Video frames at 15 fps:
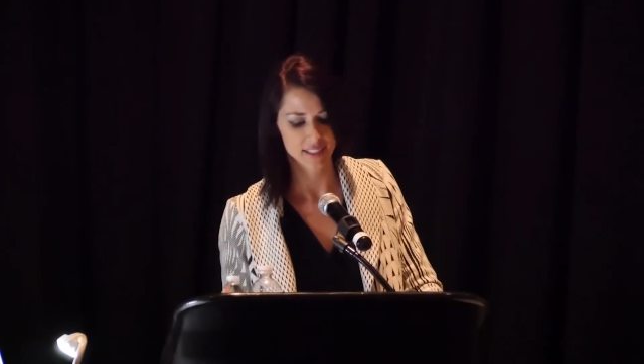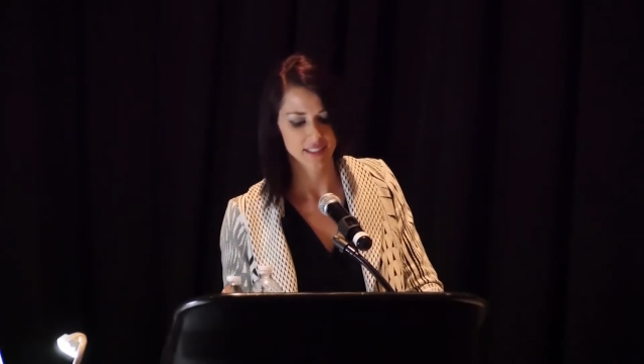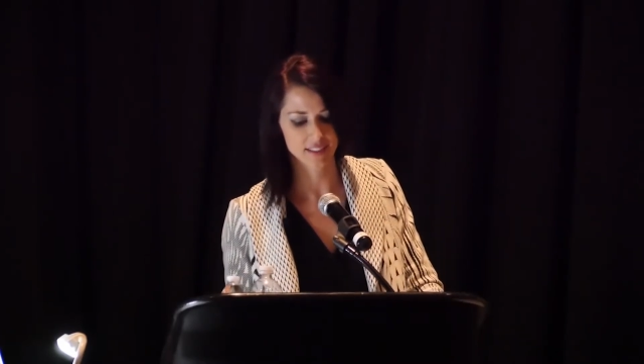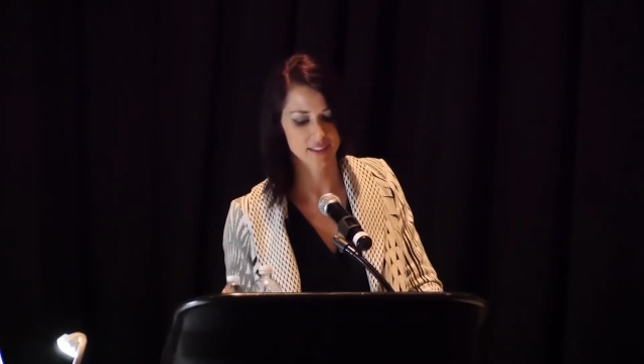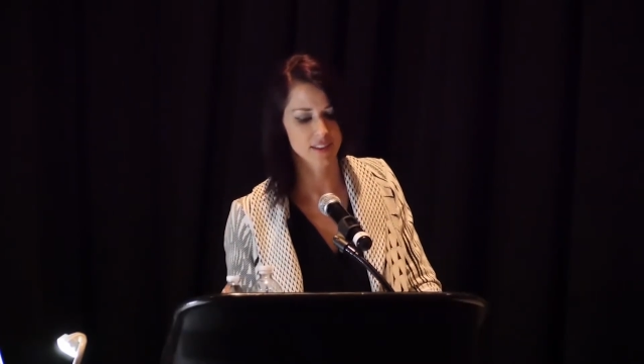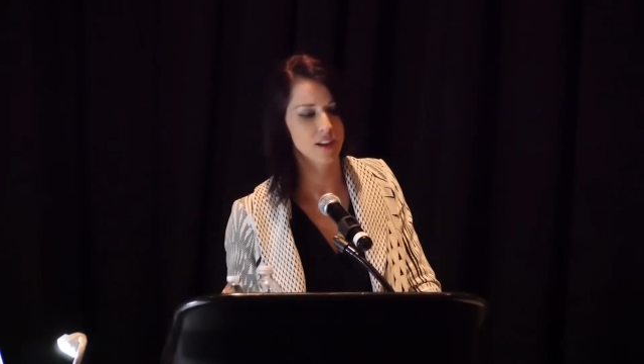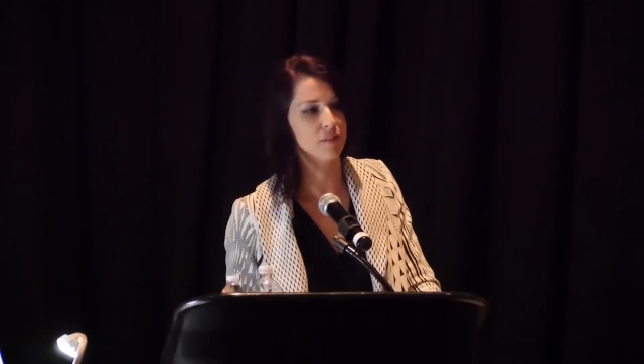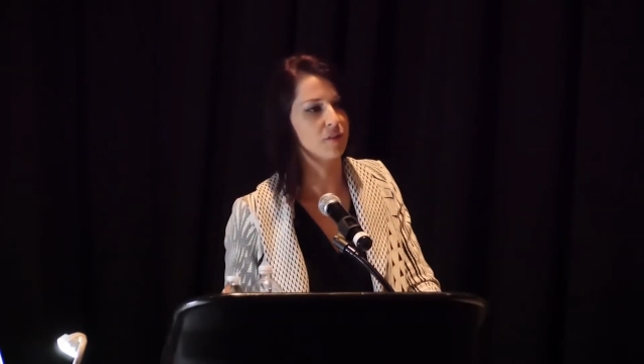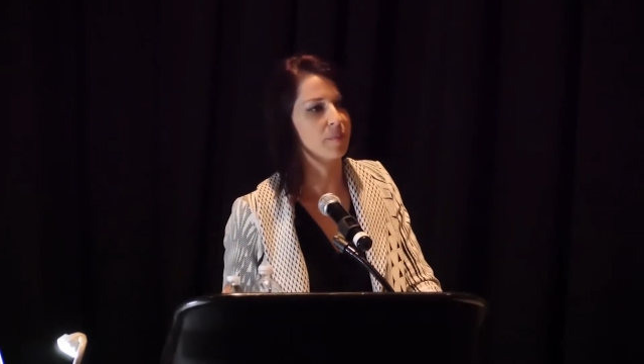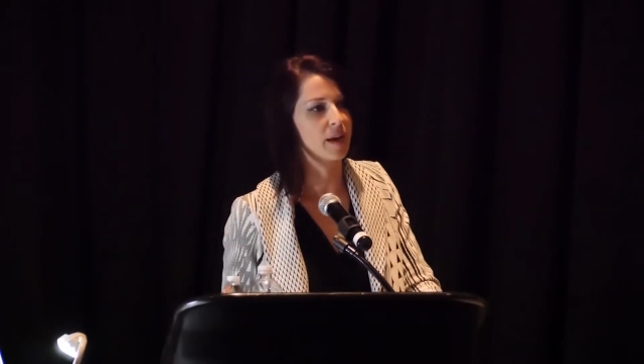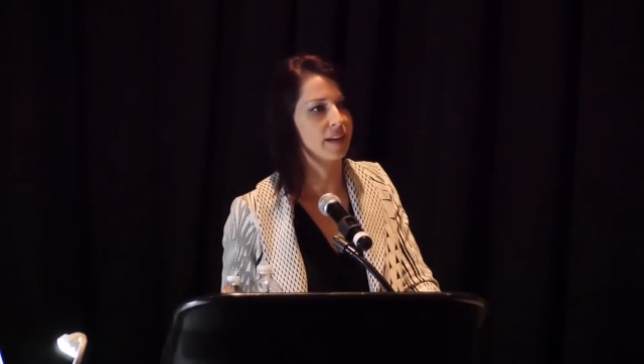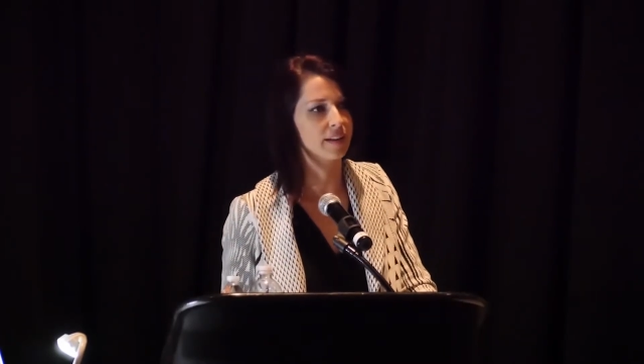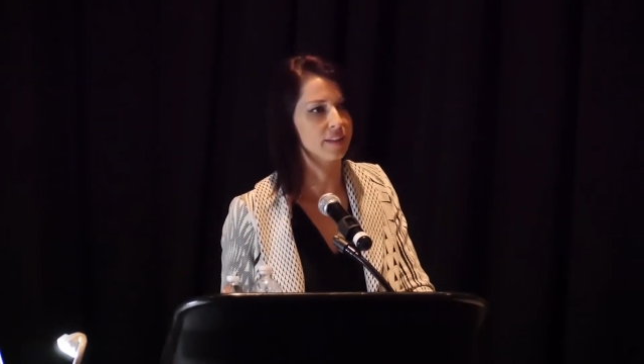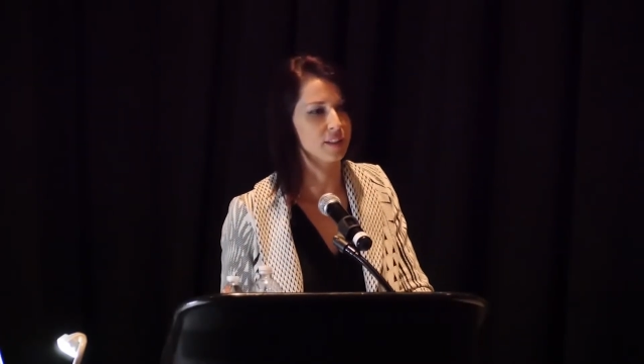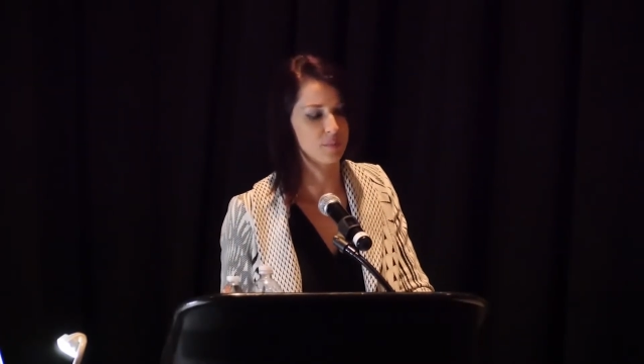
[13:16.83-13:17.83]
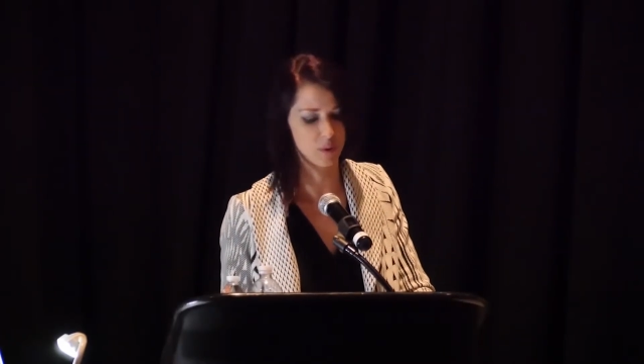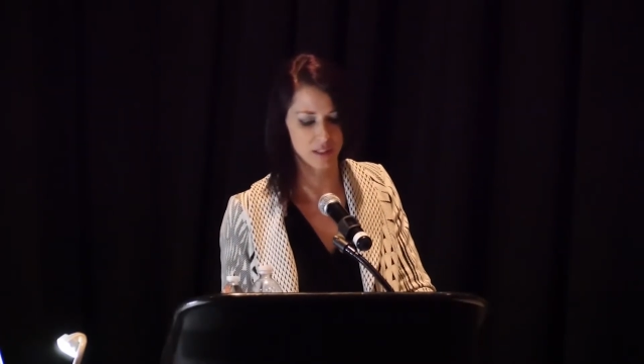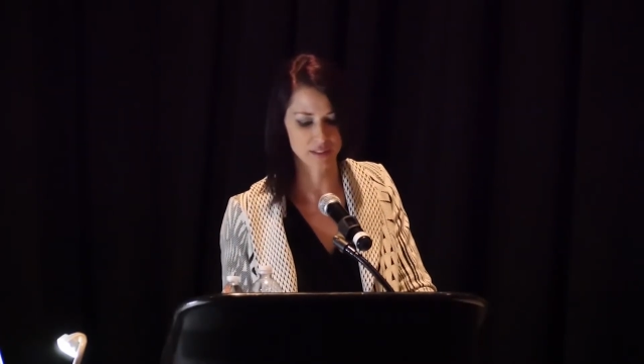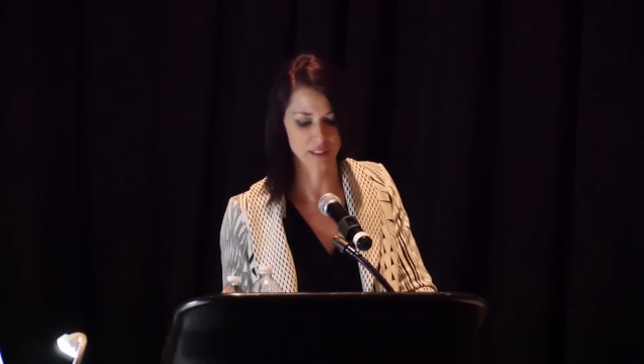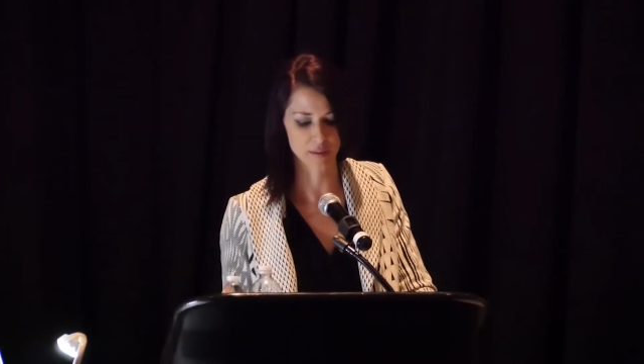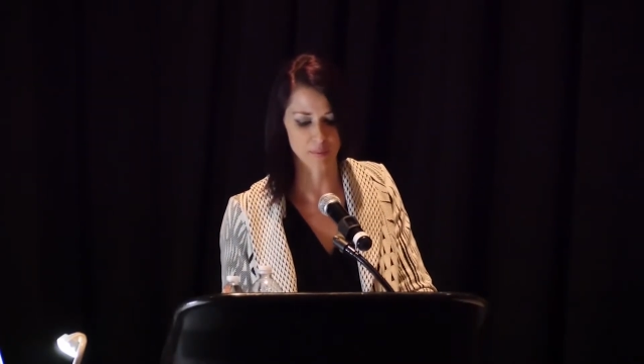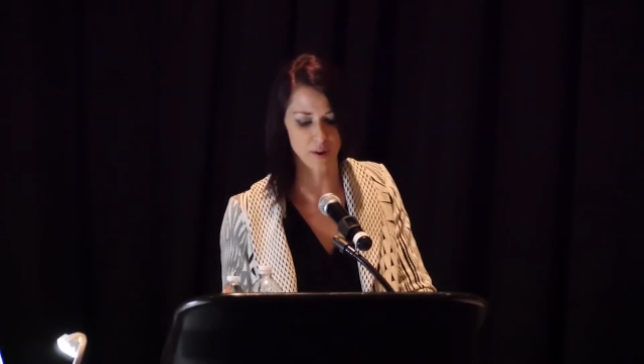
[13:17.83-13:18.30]
to solve humanity's
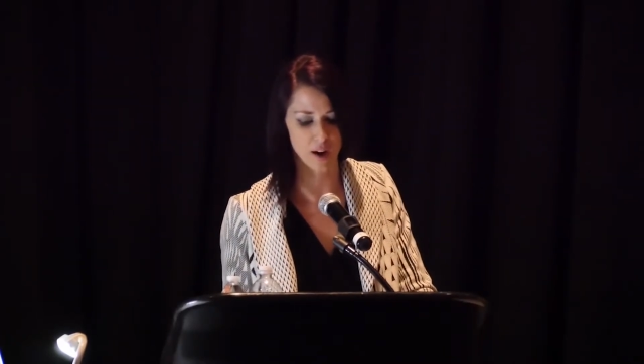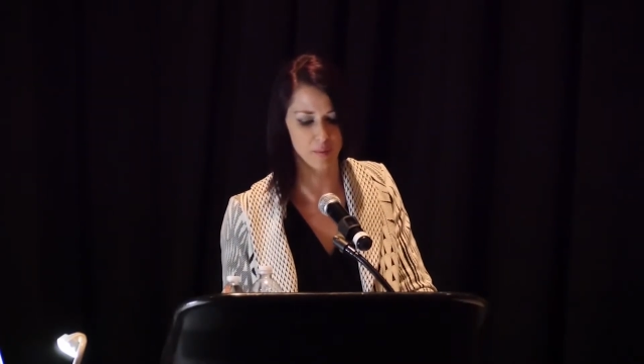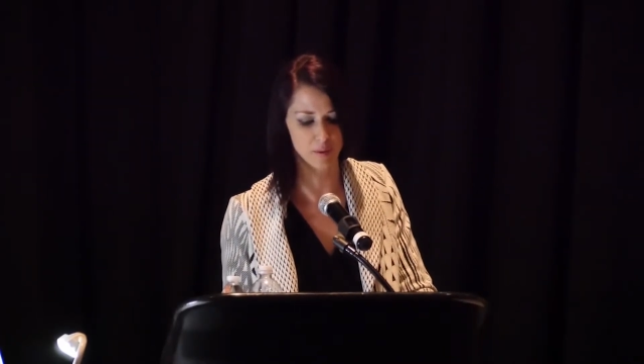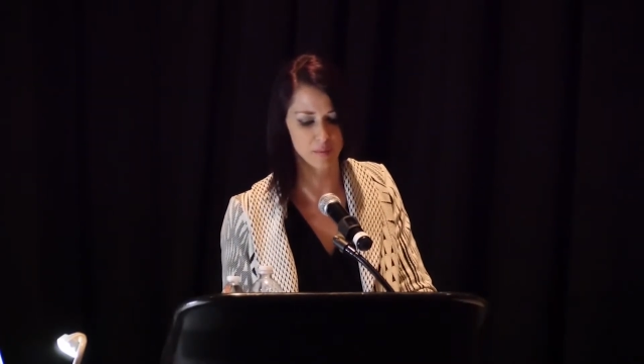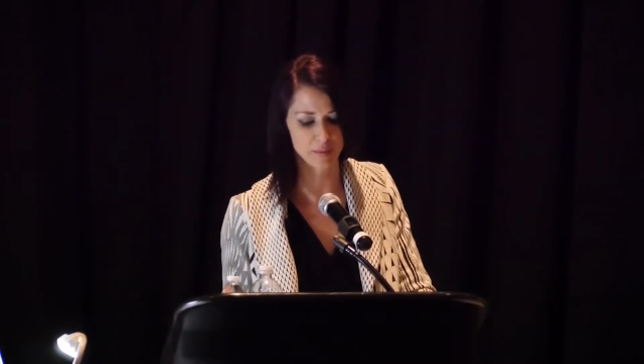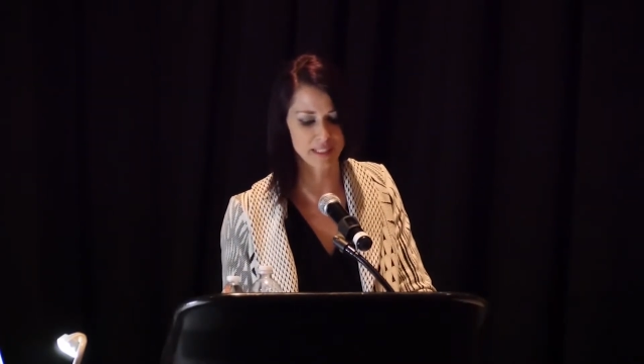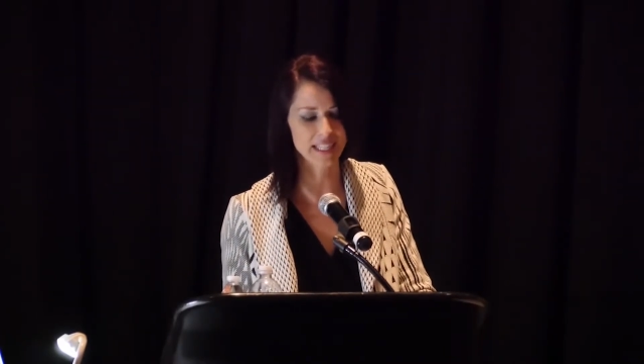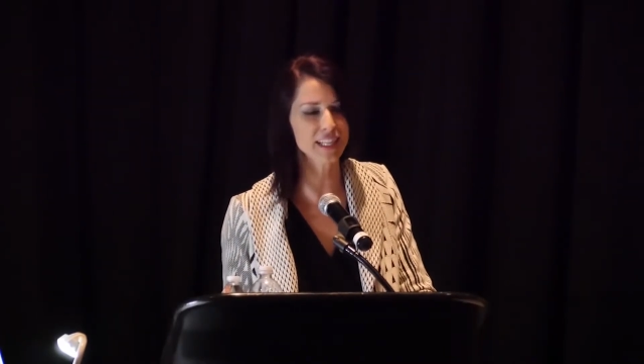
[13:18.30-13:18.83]
pressing problems.